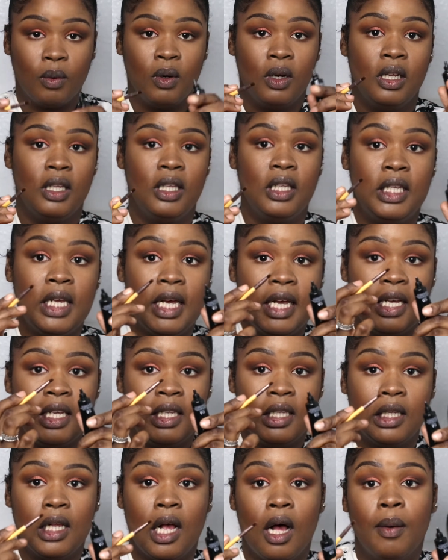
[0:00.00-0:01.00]
going to take
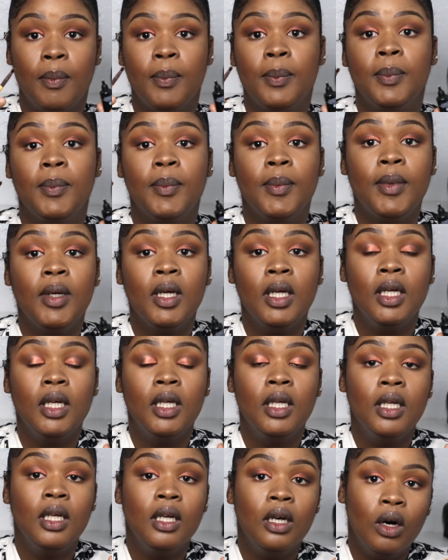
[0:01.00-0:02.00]
some
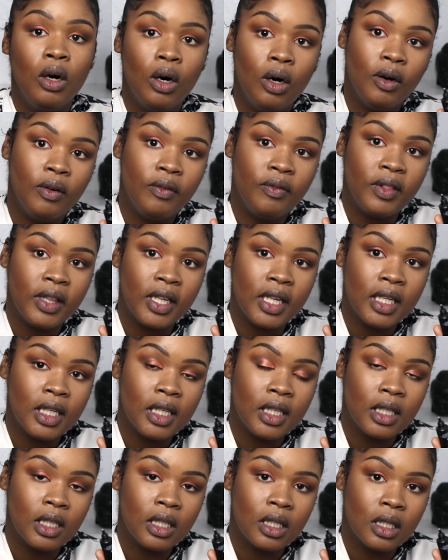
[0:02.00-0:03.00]
of
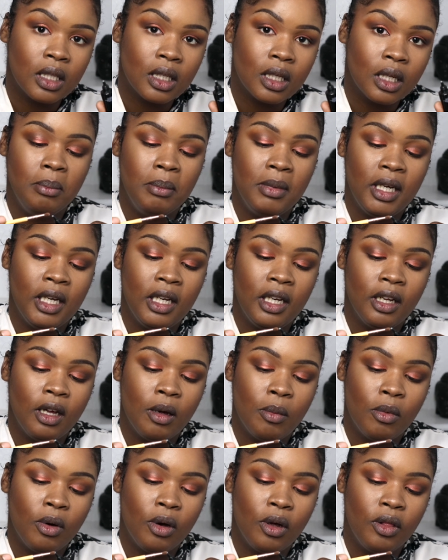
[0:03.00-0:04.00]
this
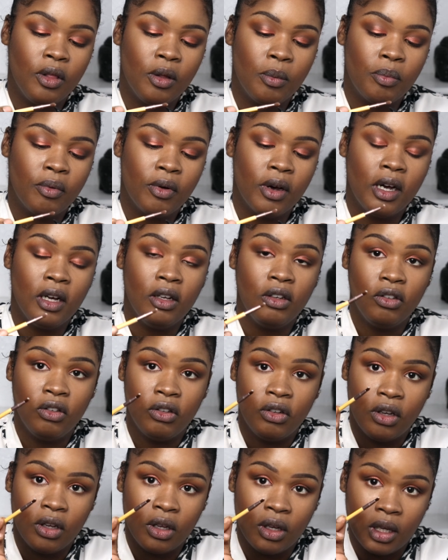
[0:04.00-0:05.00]
medium on the
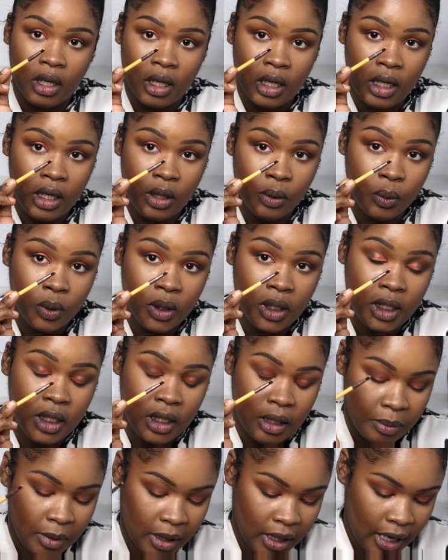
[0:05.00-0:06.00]
brush, a little
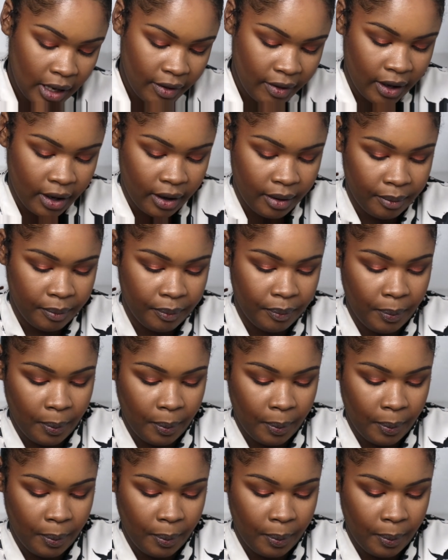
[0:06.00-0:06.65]
teeny bit like that.